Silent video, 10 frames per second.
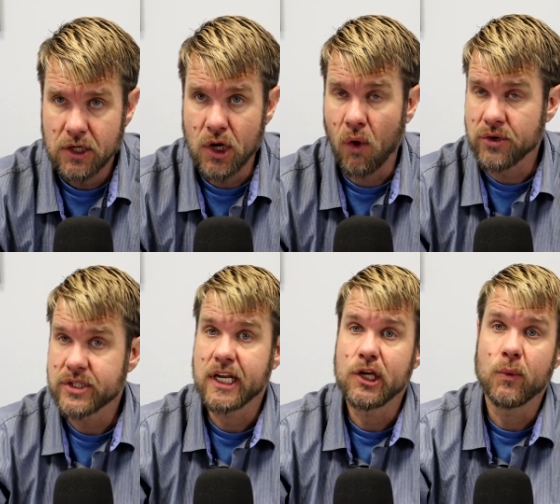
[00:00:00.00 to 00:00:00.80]
No, they're
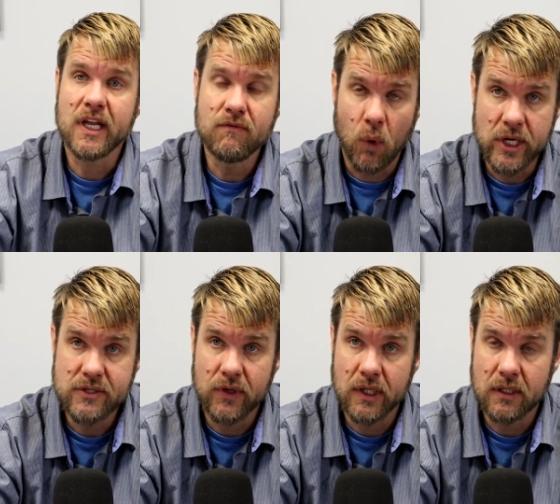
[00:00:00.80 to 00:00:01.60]
sending you an invoice
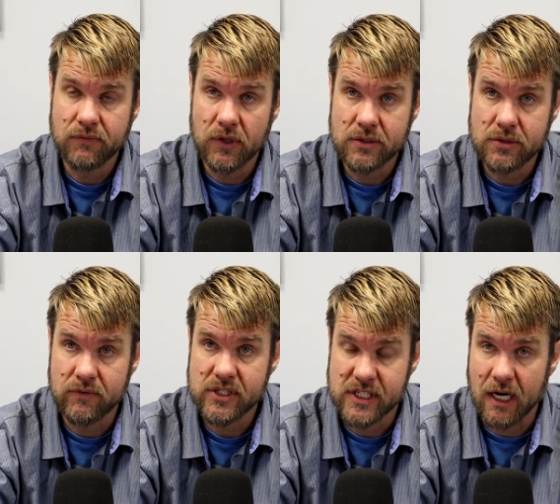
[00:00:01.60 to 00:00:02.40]
for the
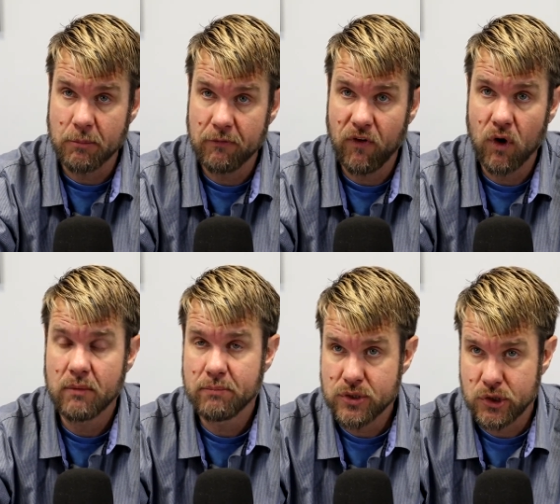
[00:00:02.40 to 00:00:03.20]
services that are
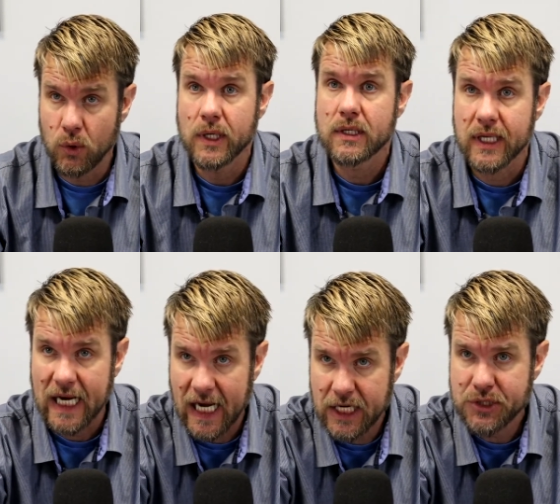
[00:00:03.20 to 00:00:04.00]
performed pursuant to the
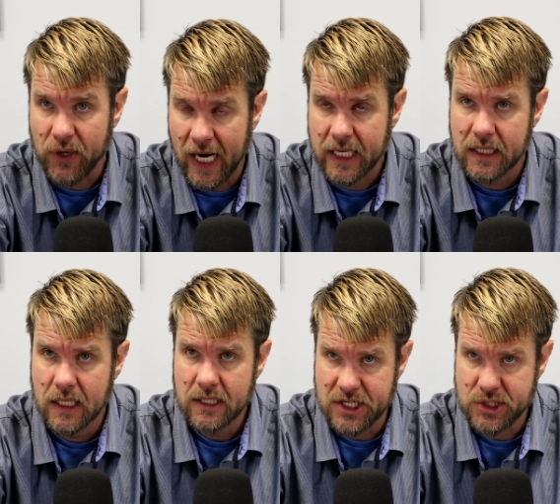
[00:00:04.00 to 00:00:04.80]
contract
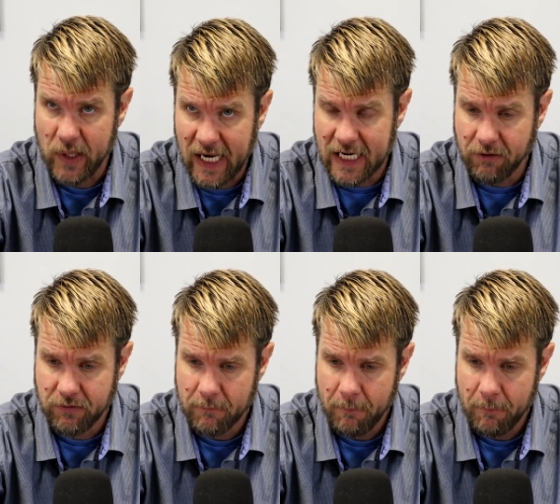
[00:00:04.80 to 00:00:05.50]
that you have.